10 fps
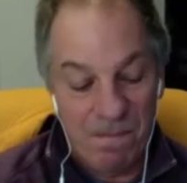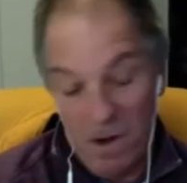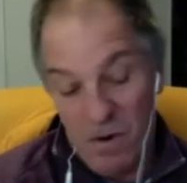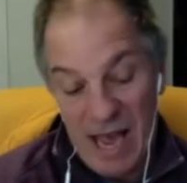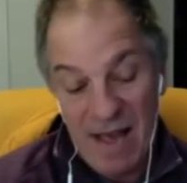
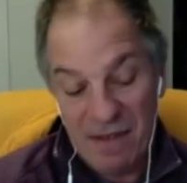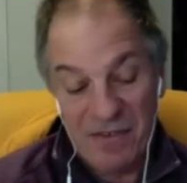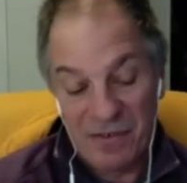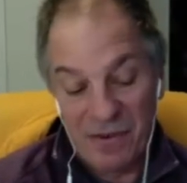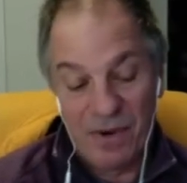okay, this
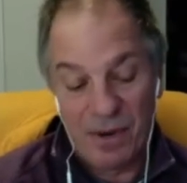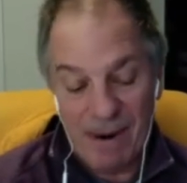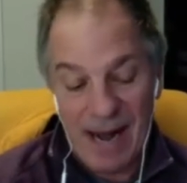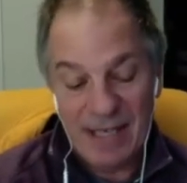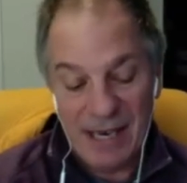is a real
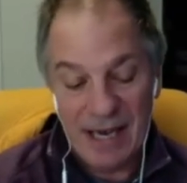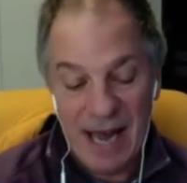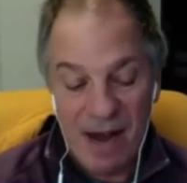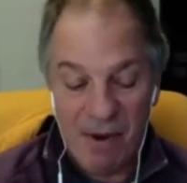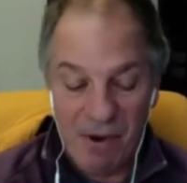project.
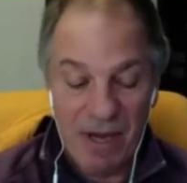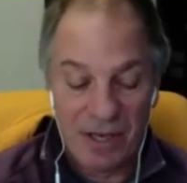Now we want